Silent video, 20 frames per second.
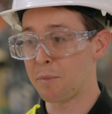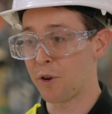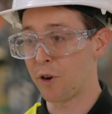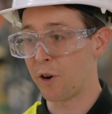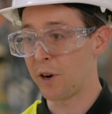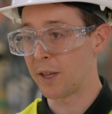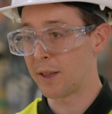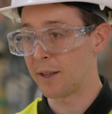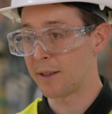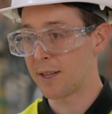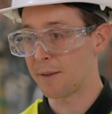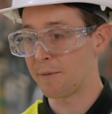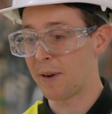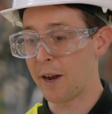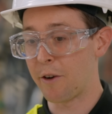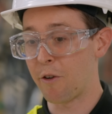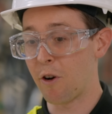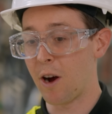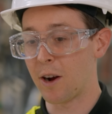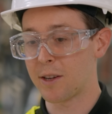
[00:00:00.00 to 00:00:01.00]
purity lithium
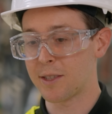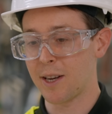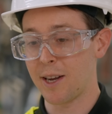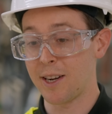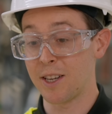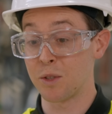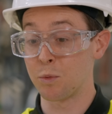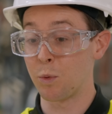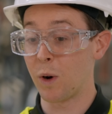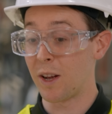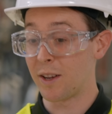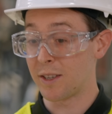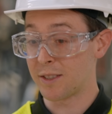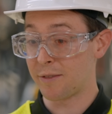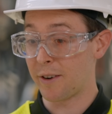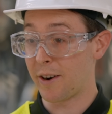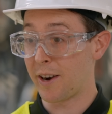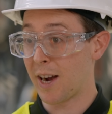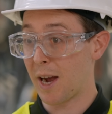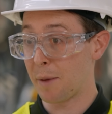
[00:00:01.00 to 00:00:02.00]
hydroxide as well as
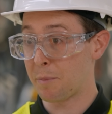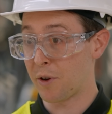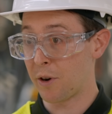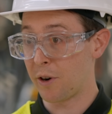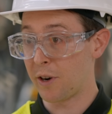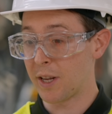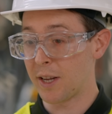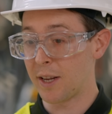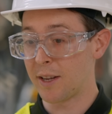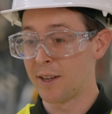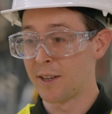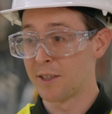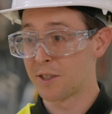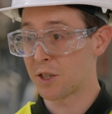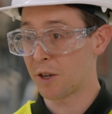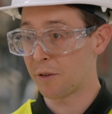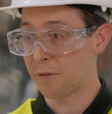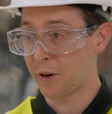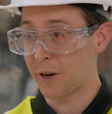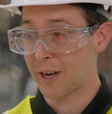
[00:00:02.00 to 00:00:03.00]
very high purity
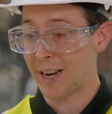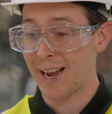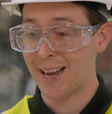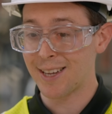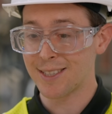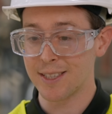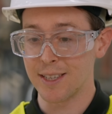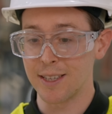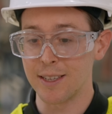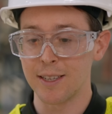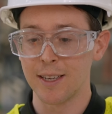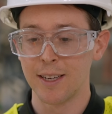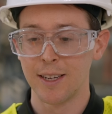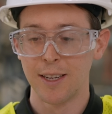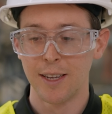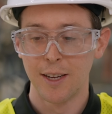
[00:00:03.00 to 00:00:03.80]
sulfuric acid.